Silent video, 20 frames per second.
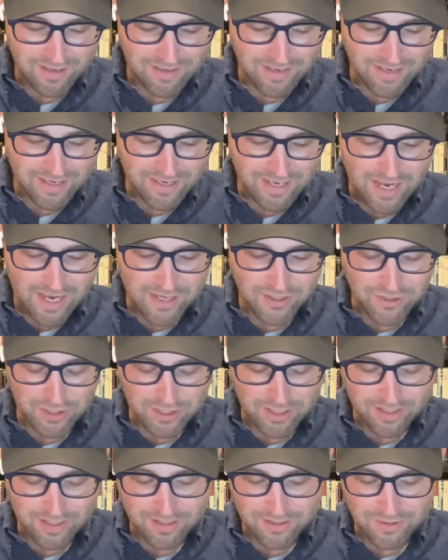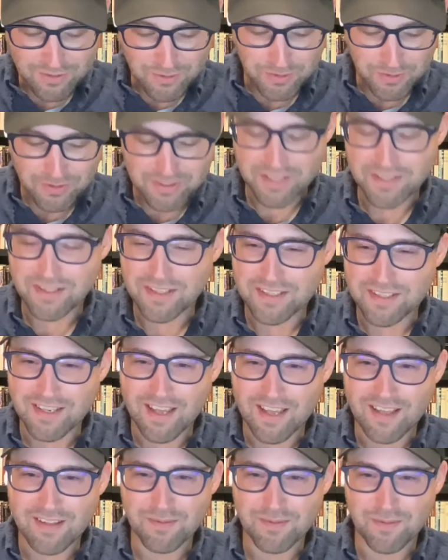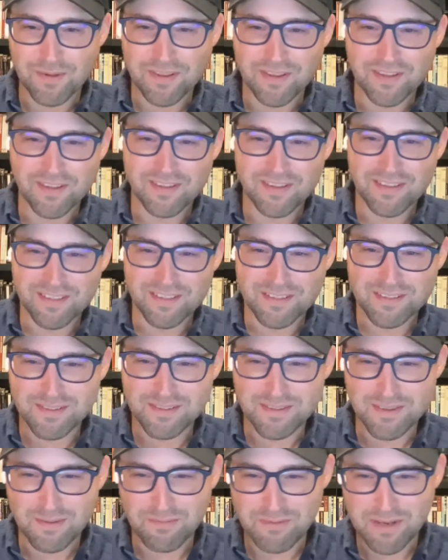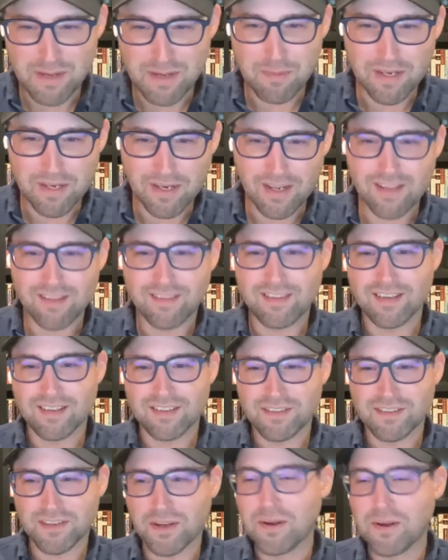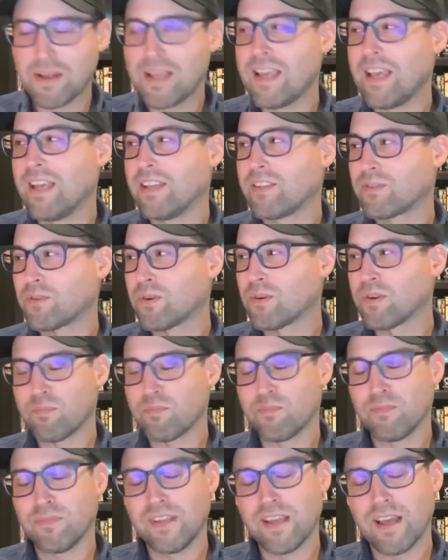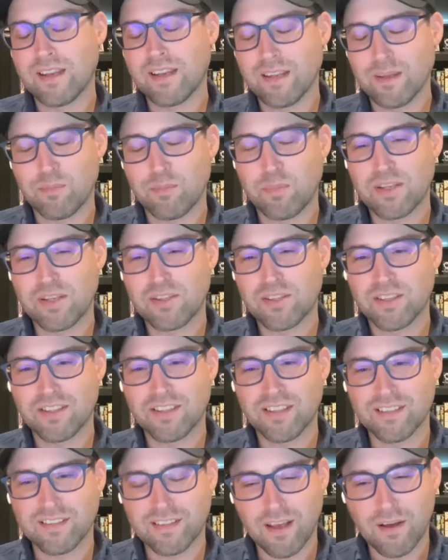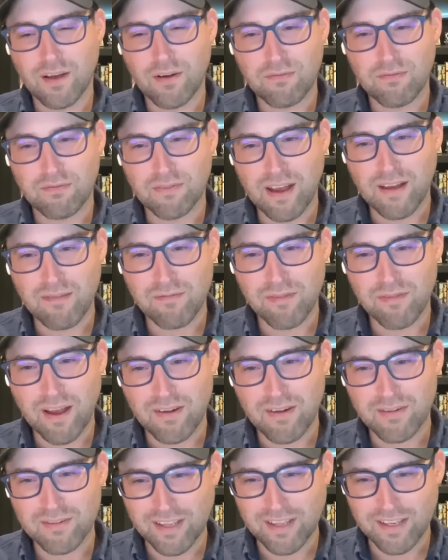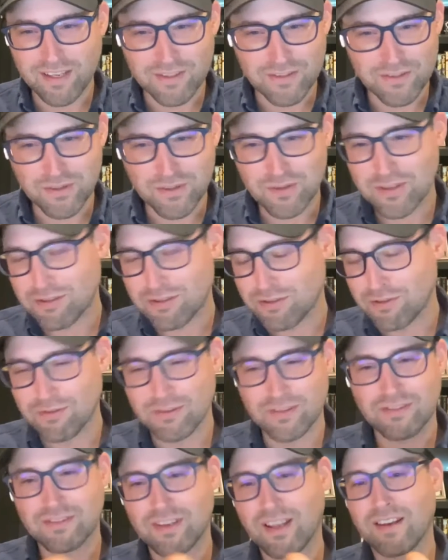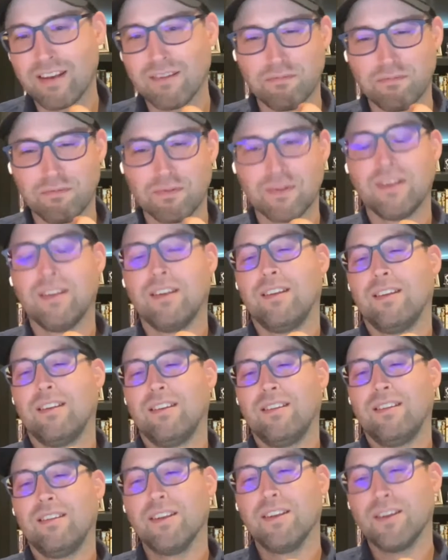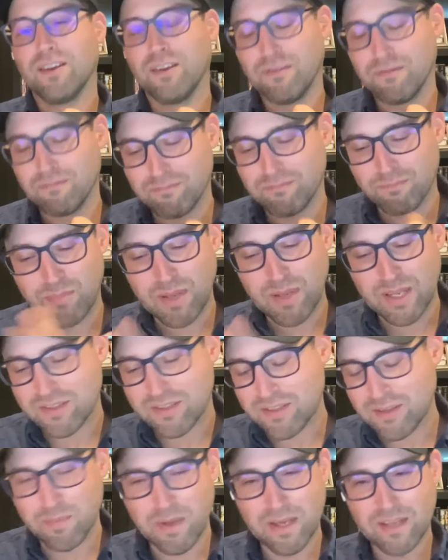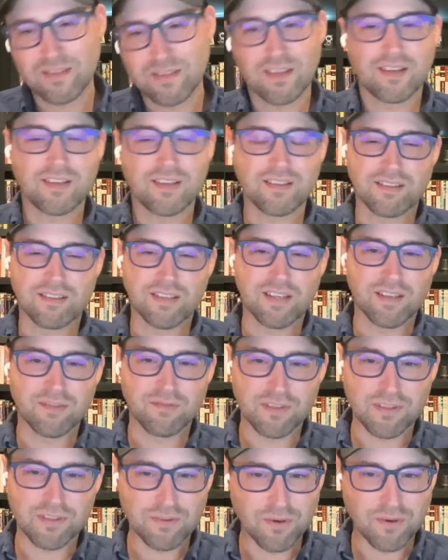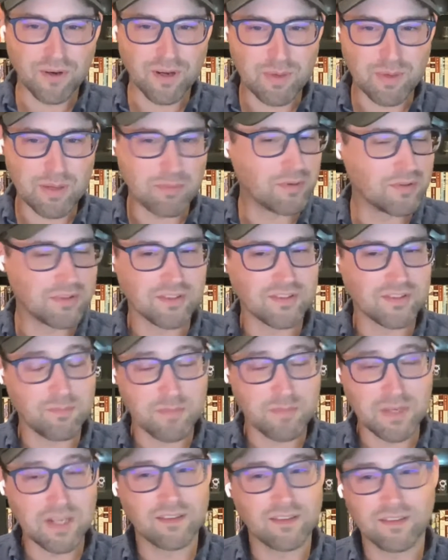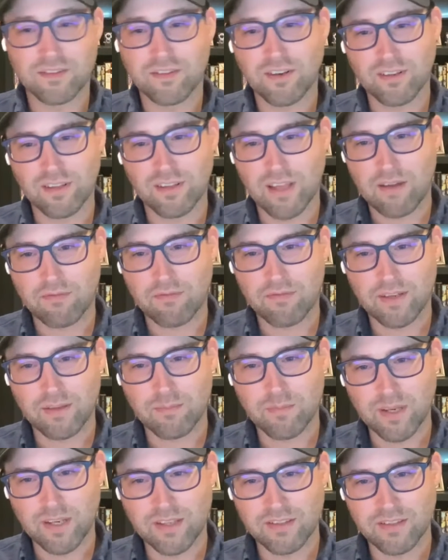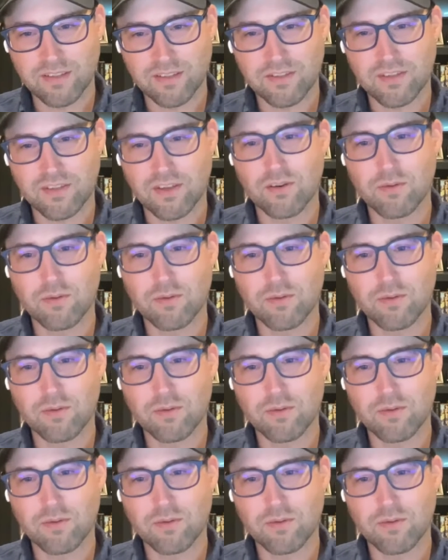engaging in a duel to the death with this vehement atheist. It's sort of the idea pitches itself. I've found, like, as soon as you just kind of pitch the basic conceit of the story, people just immediately start laughing because it's so